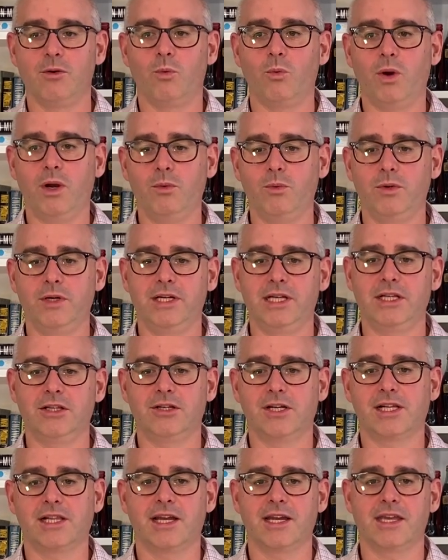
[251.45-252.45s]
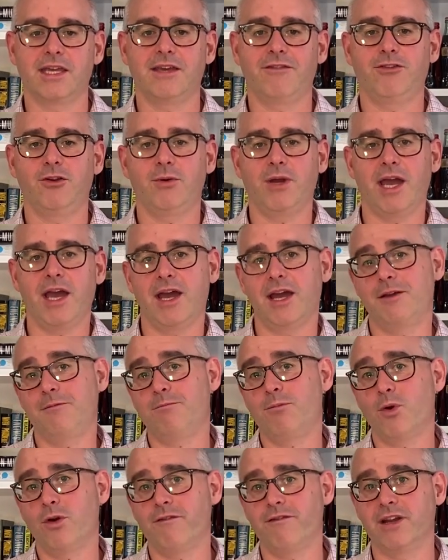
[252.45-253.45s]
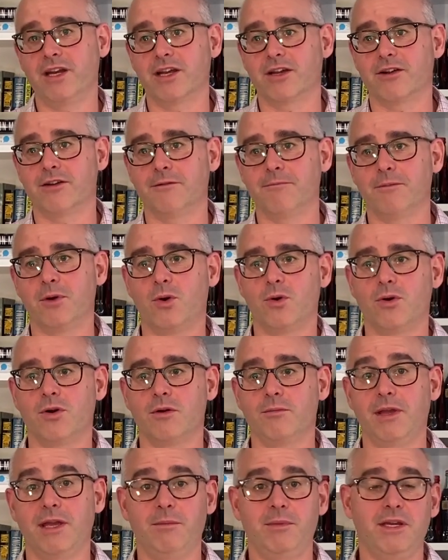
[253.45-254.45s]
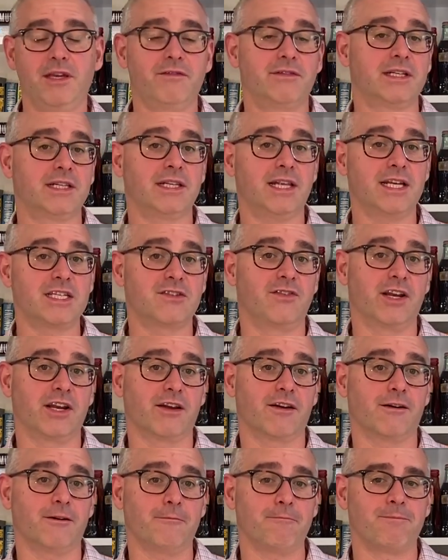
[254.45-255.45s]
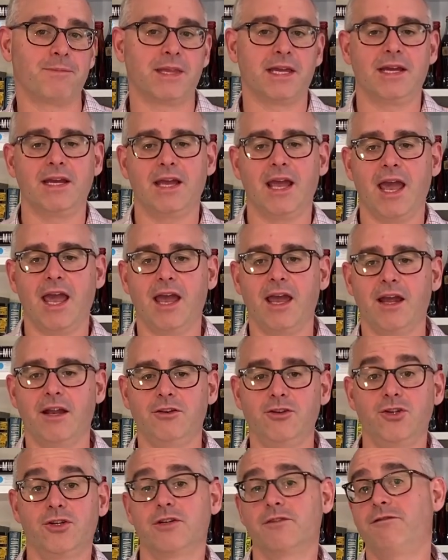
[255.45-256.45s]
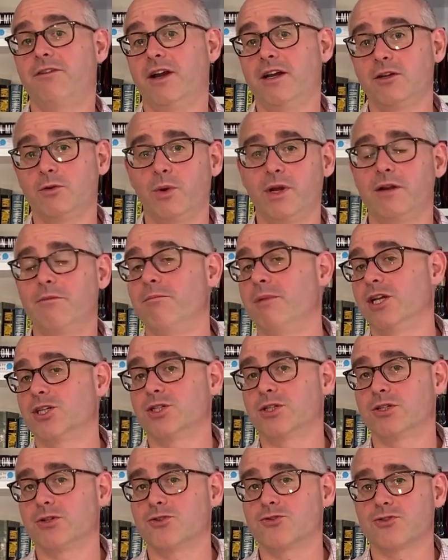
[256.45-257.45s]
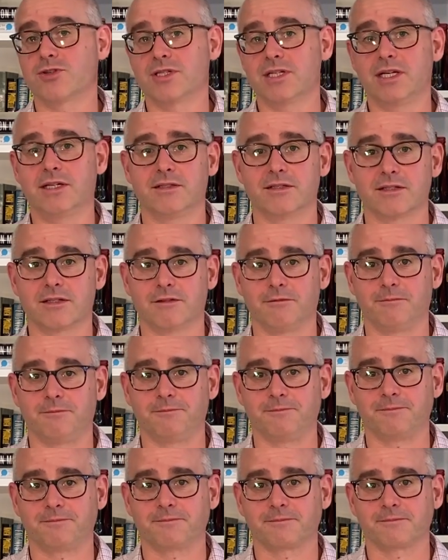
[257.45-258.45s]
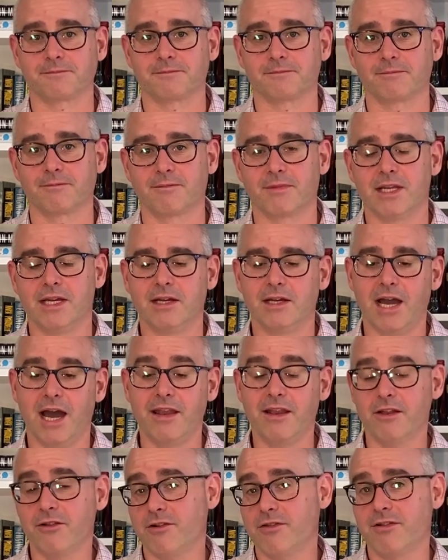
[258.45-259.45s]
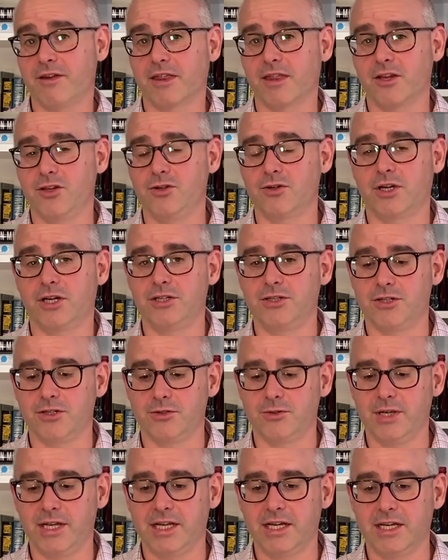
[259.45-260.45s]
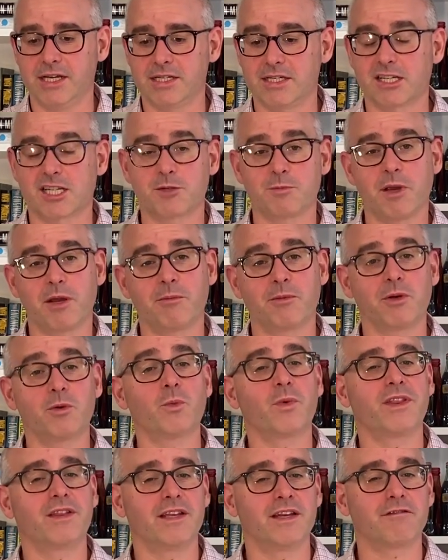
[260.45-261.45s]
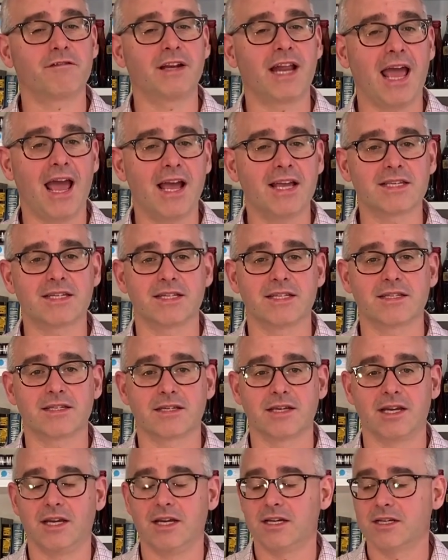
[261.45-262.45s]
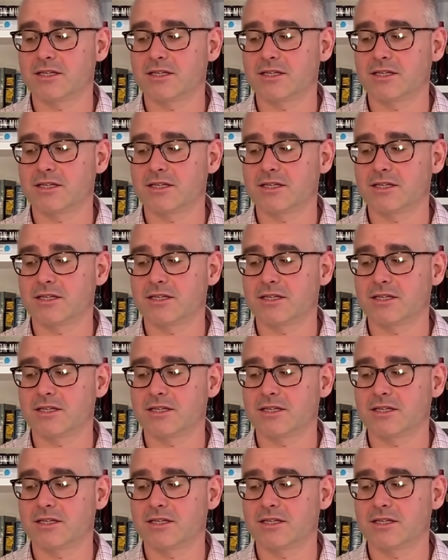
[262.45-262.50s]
What would it look like if you had more vinegar, or maybe even less vinegar? And you could find a way to measure those results. Another thing that you could do is experiment with different acids.